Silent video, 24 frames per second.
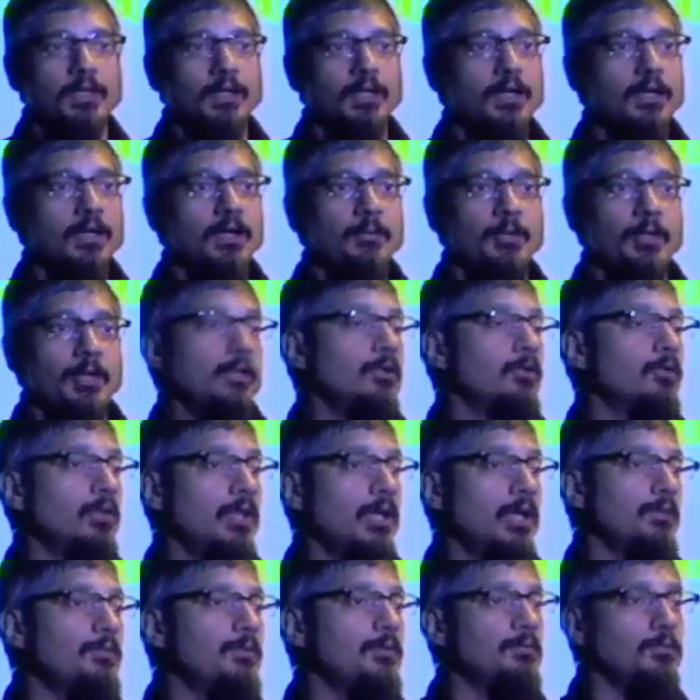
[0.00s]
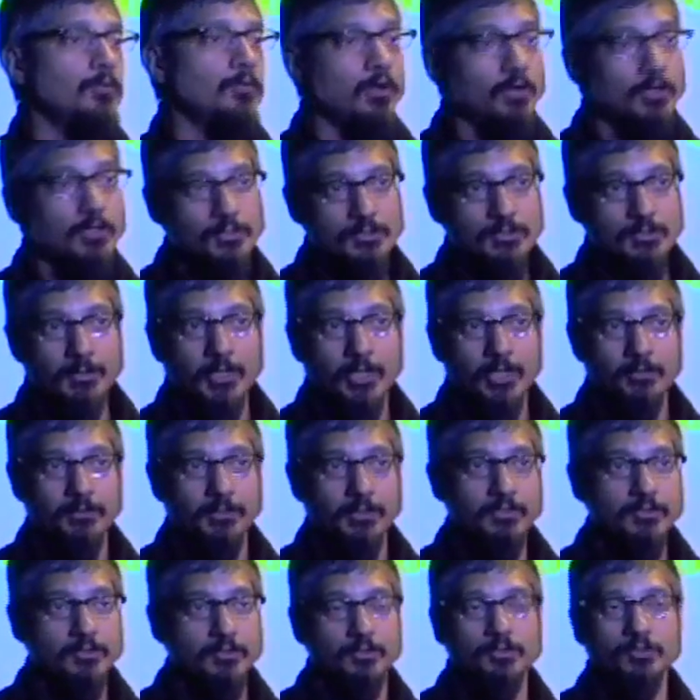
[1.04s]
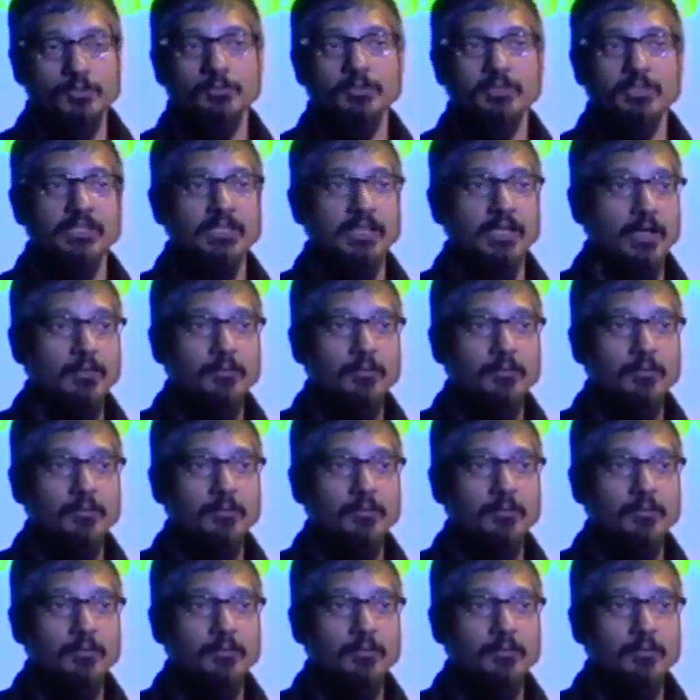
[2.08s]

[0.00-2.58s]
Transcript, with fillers: Um, and I know a lot of people are inspired by social media.